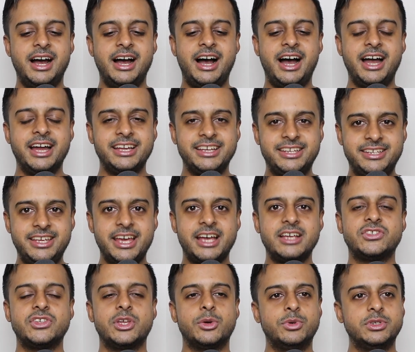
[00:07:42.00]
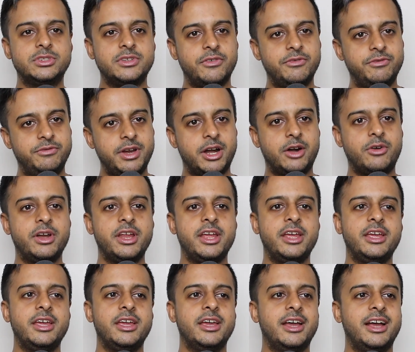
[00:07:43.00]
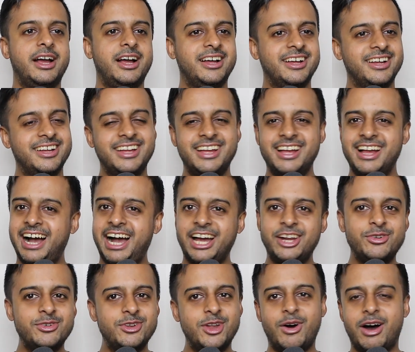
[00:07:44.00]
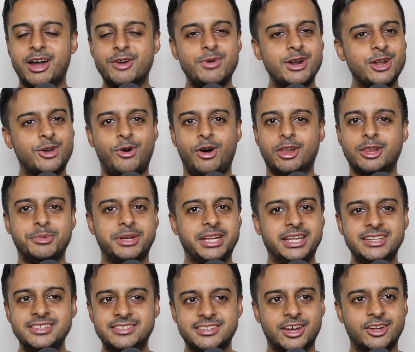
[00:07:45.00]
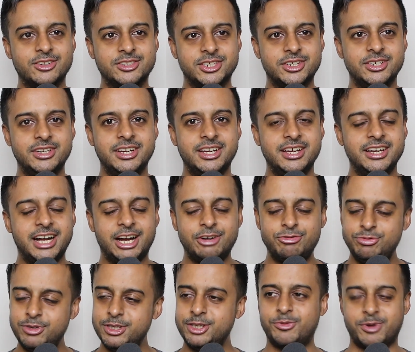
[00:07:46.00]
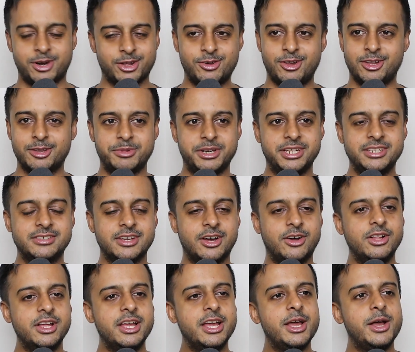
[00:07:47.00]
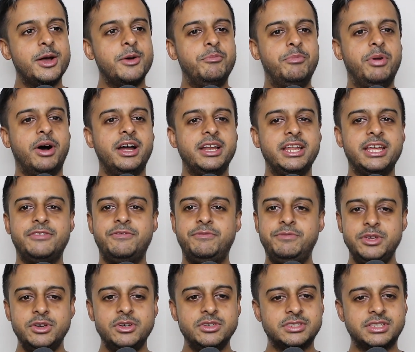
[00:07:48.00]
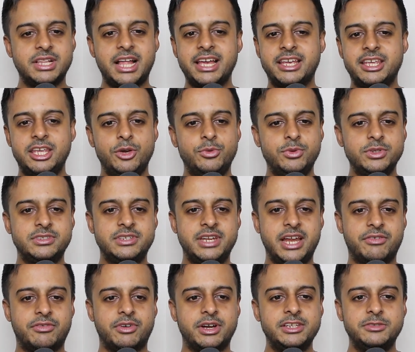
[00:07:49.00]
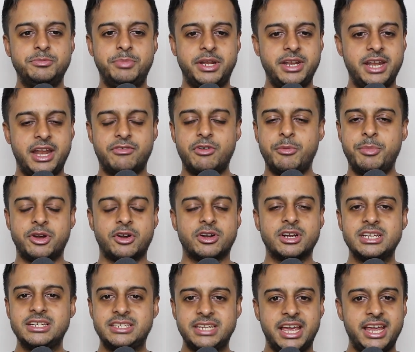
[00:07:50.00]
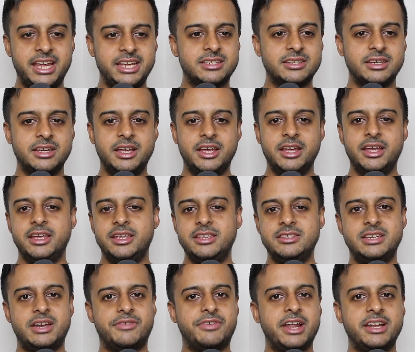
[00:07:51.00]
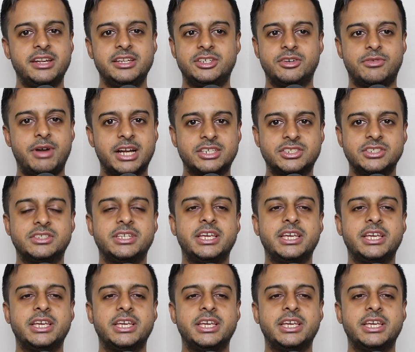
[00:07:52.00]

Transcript: I guess it was a very, I don't know. I don't want to call him an incel, dude. I really don't want to call him an incel. But it feels like he's never been on a date. He's never had interactions.